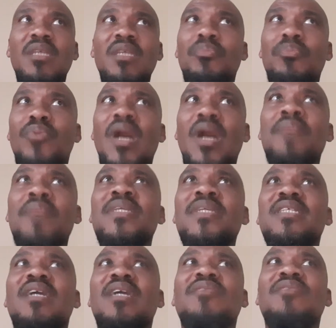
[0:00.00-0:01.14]
promise
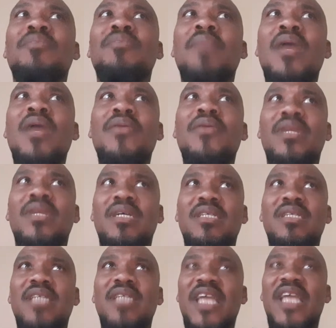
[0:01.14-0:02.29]
of America's
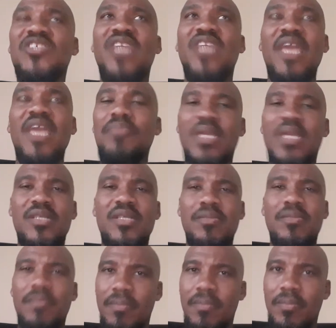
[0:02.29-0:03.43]
escapism
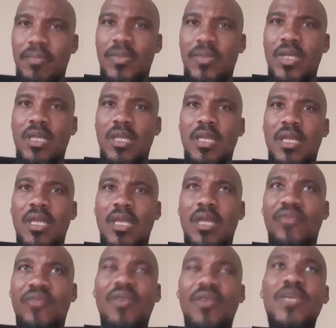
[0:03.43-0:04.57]

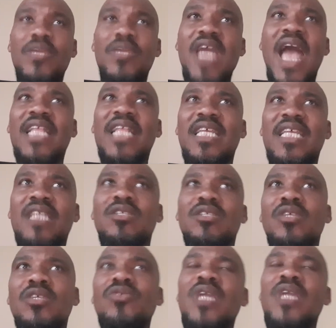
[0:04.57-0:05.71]
from reality until
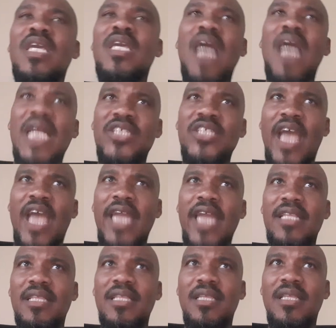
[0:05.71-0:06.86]
you get carjacked,
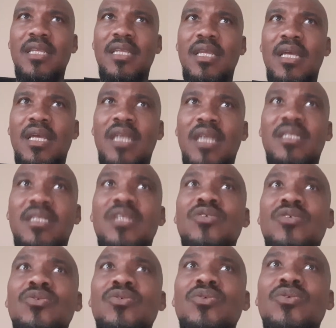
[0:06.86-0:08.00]

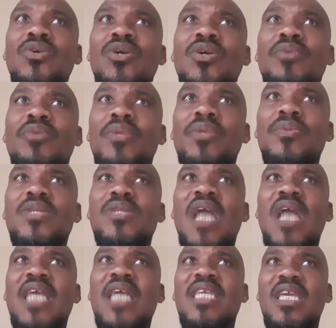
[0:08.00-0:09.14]
until people
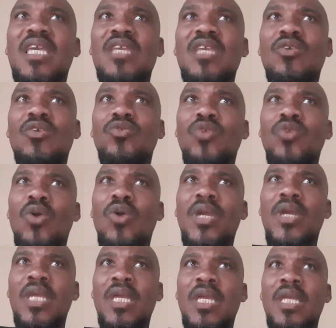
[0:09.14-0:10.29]
start kicking your door
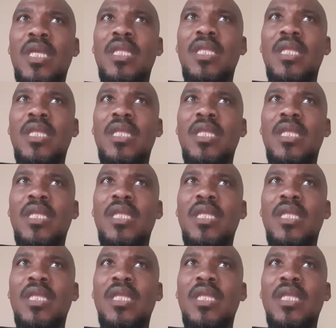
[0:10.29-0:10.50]
in